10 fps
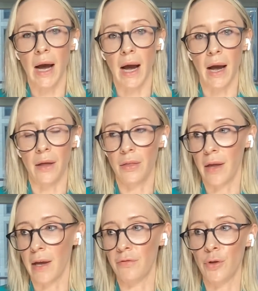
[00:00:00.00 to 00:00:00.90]

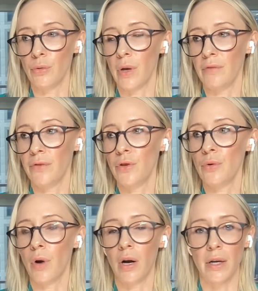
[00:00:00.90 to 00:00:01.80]
If
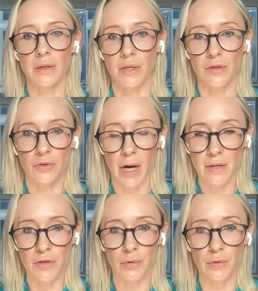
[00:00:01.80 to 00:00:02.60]
you are in distress,